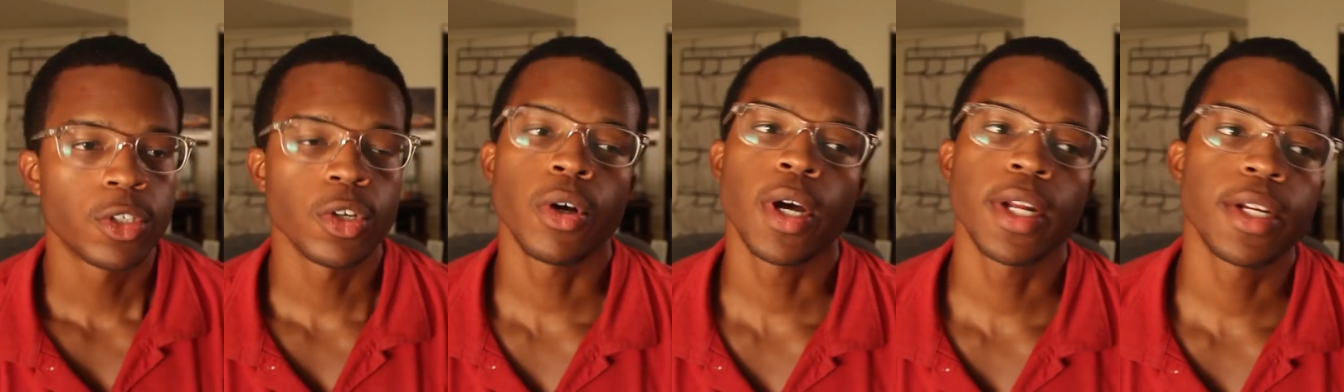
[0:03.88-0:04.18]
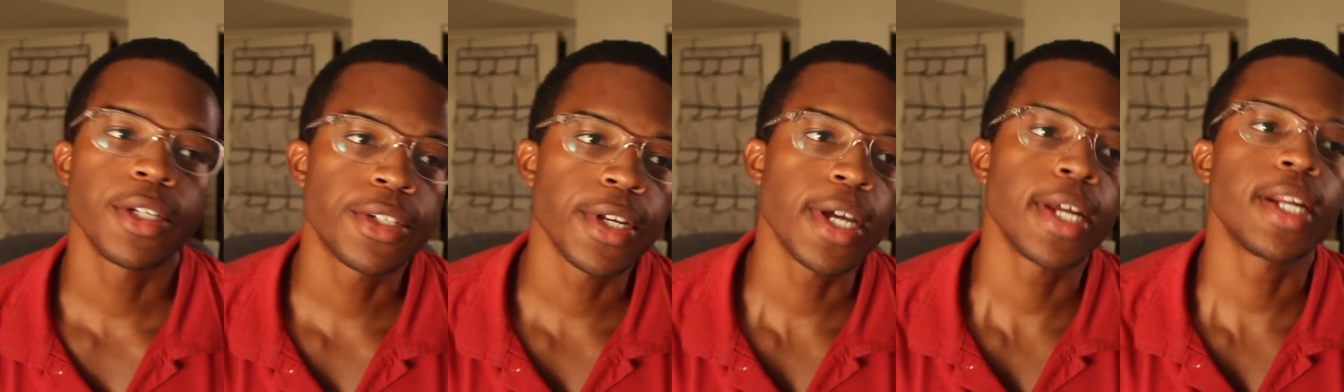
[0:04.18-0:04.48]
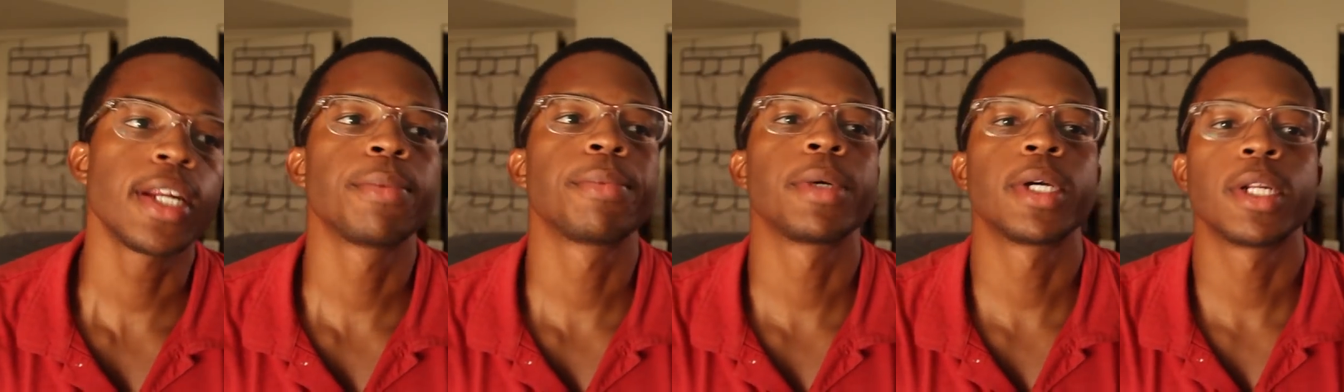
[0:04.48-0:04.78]
So I
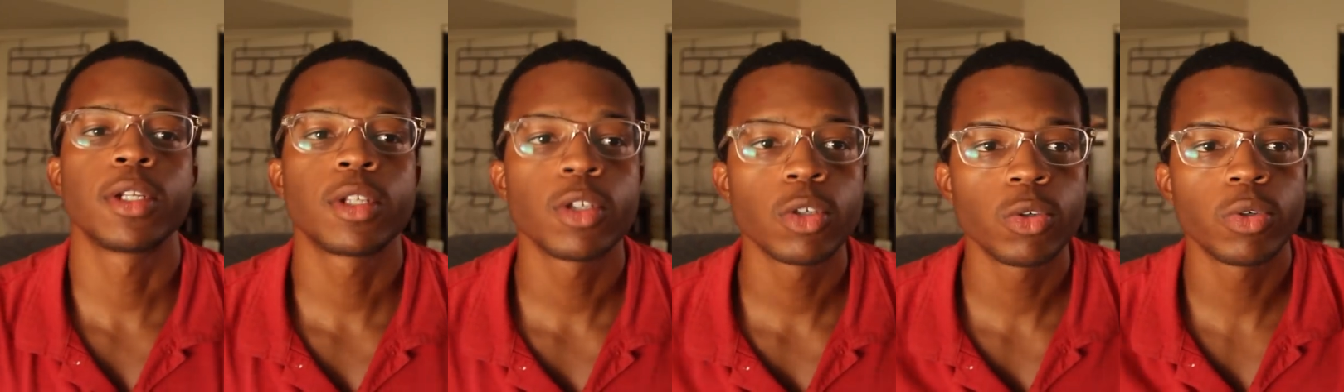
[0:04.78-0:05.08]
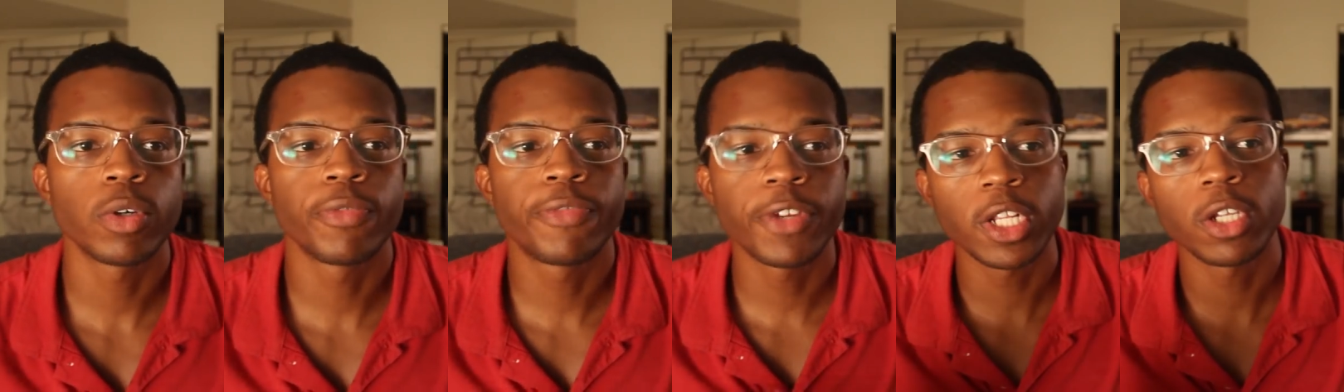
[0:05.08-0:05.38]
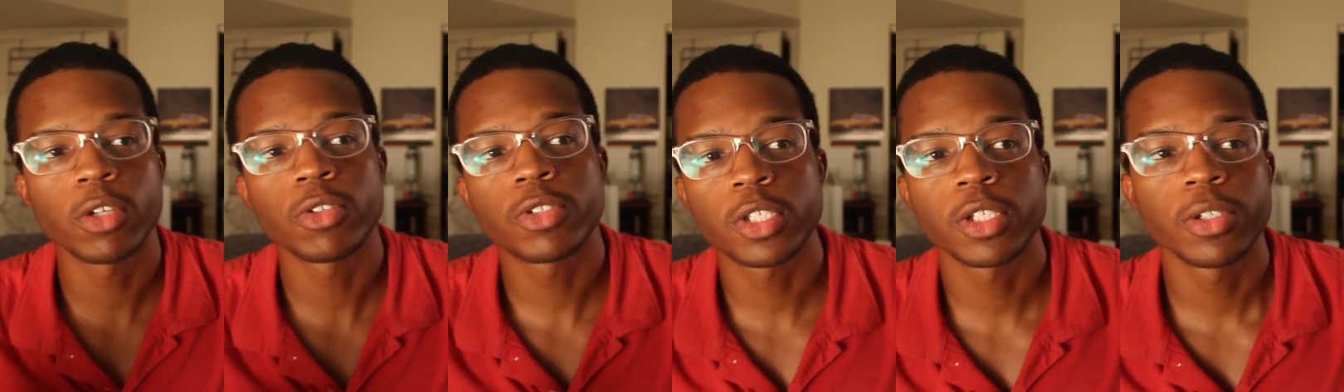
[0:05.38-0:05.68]
decided I'm gonna do a
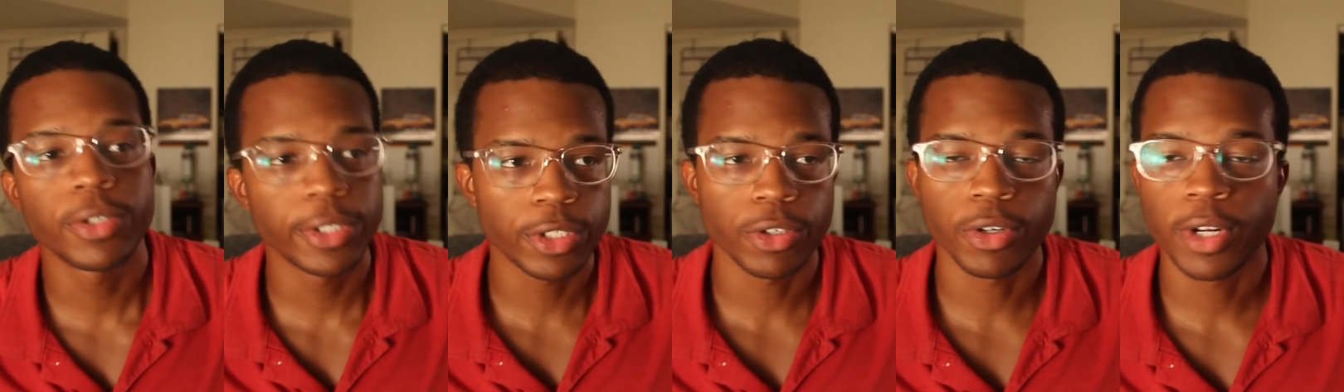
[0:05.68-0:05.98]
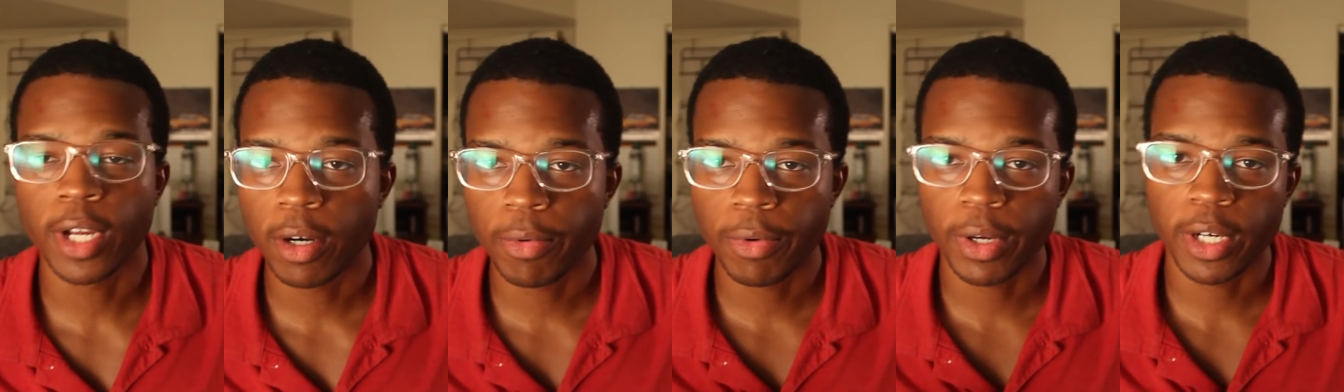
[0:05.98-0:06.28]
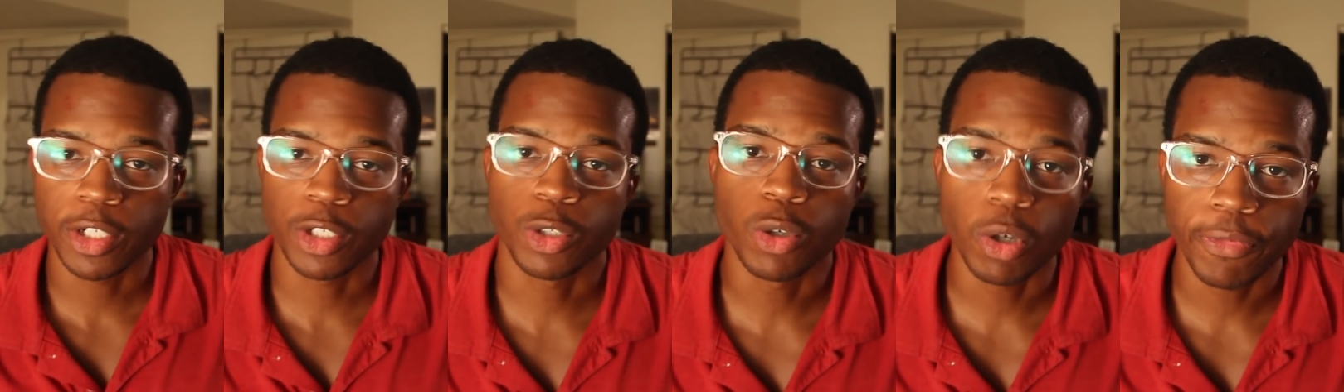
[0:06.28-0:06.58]
video series on how to
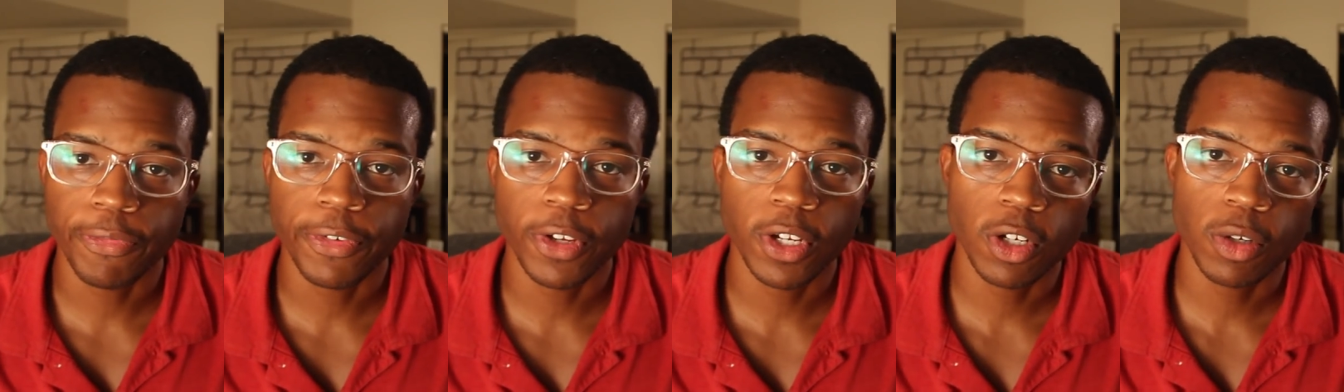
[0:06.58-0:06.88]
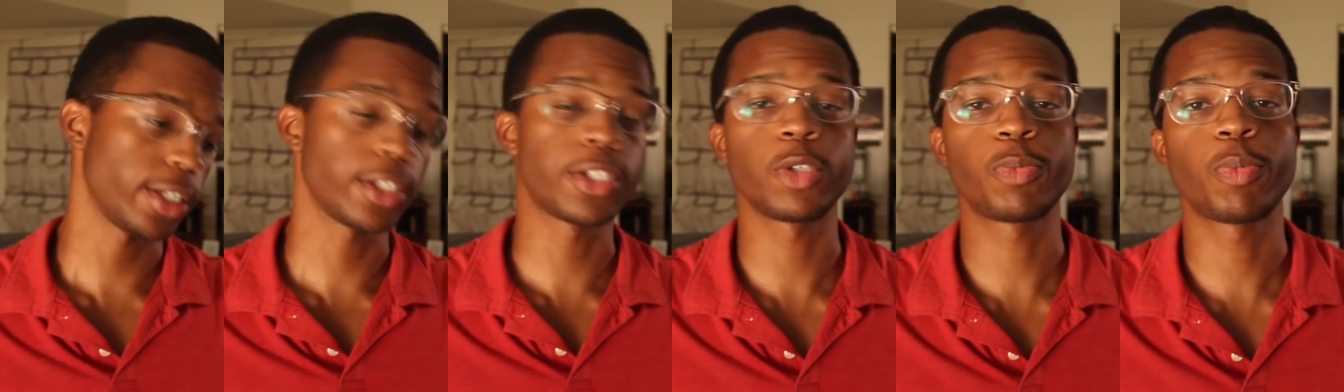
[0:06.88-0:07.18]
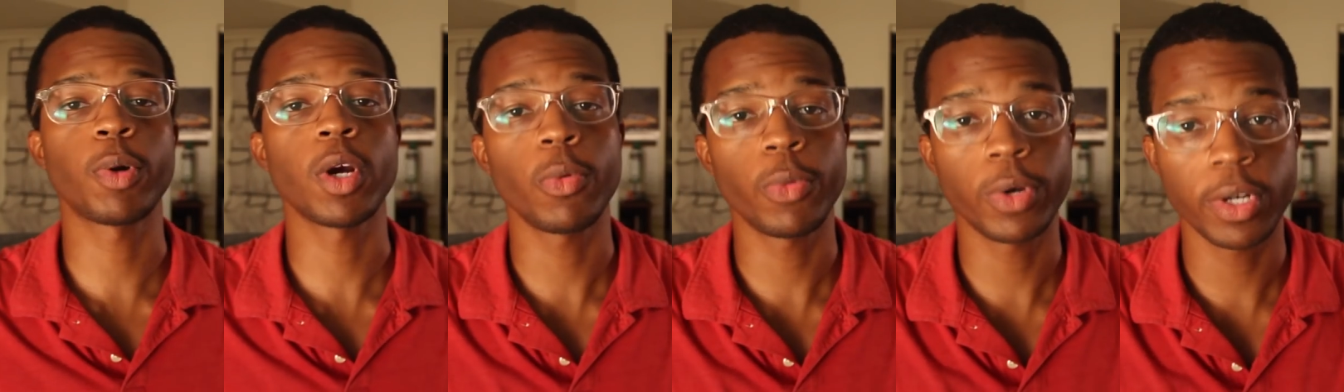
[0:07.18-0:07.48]
write a short film. This is
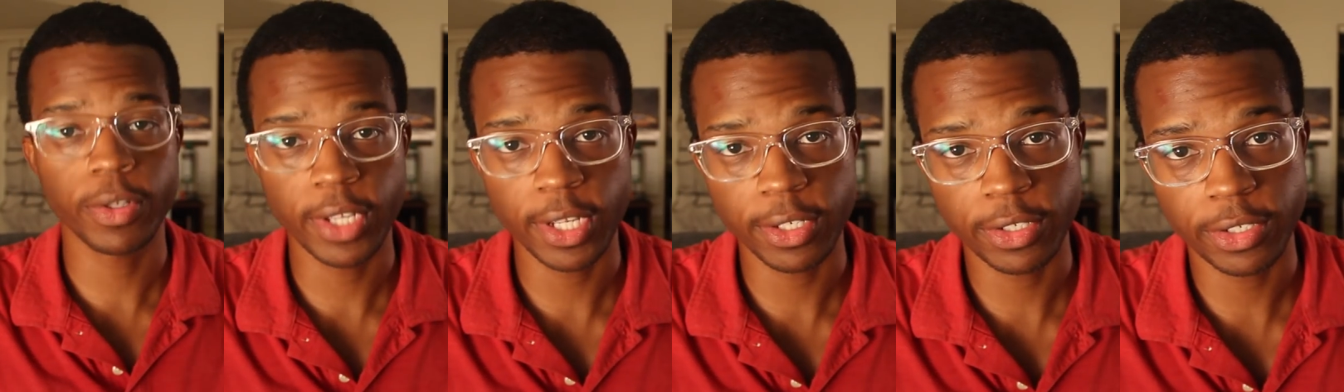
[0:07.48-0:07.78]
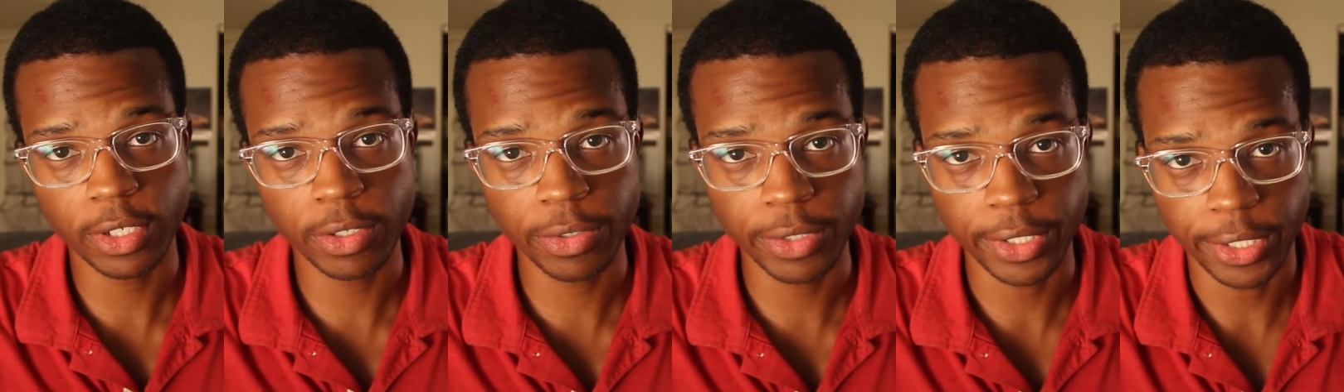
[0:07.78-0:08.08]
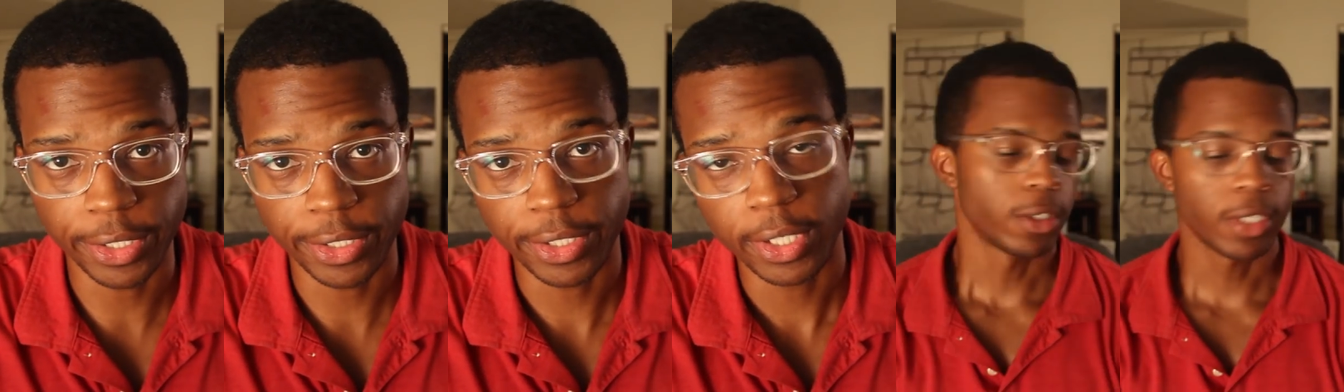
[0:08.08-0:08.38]
part one of that
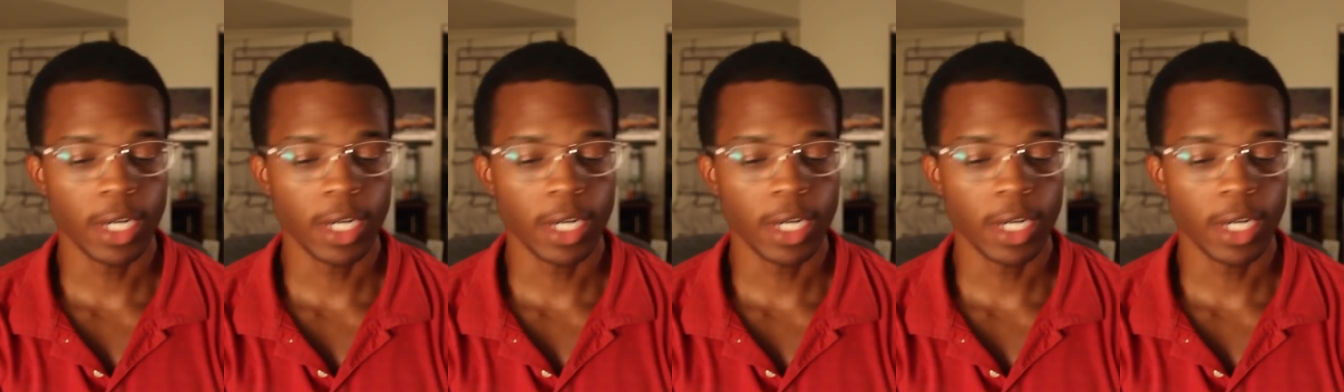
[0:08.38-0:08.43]
series.